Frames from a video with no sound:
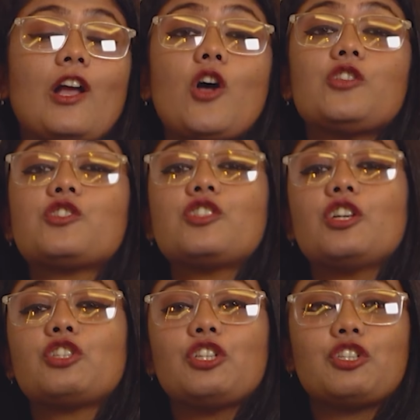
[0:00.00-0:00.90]
on
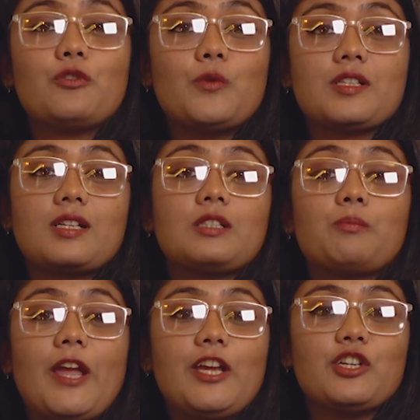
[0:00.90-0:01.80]
search engine
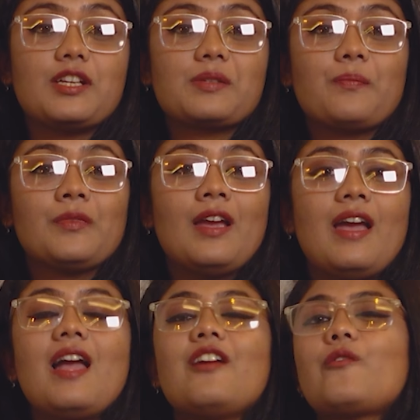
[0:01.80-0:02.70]
result pages.
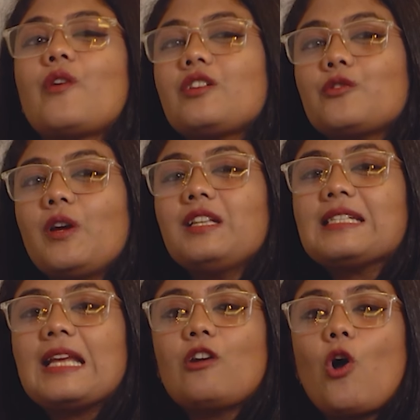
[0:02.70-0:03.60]

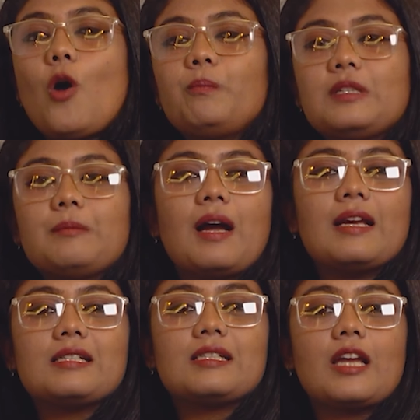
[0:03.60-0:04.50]
Restaurants can
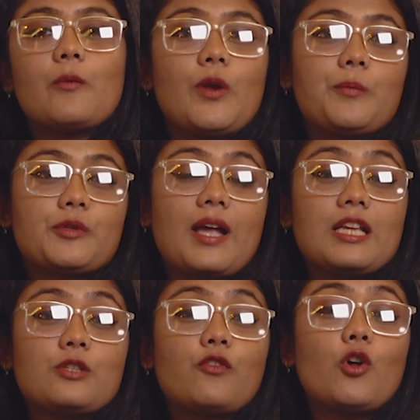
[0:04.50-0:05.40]
optimize their
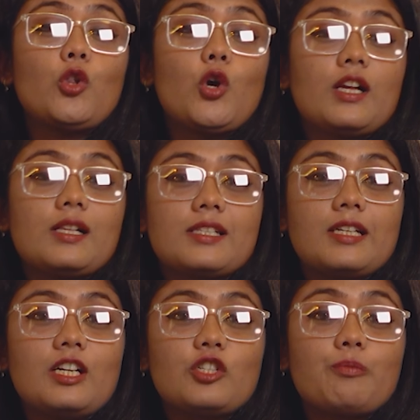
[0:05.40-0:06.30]
websites for local
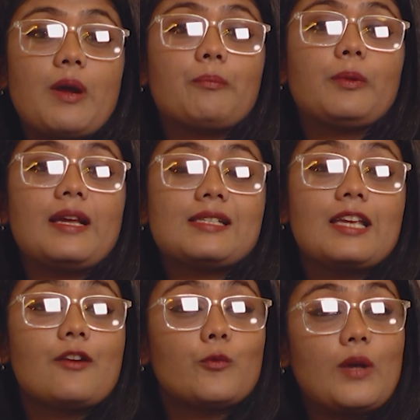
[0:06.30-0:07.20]
search by
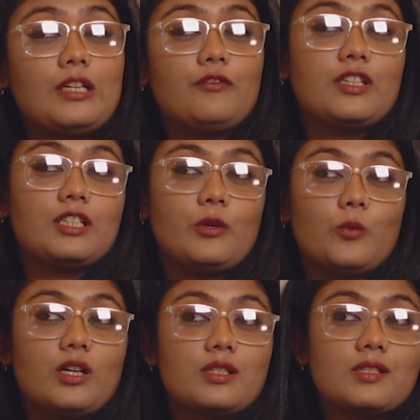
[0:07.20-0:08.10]
placing relevant
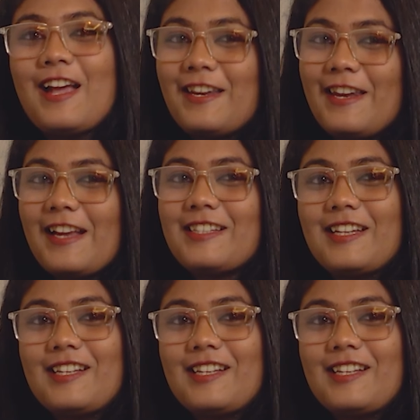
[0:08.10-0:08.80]
keywords. Next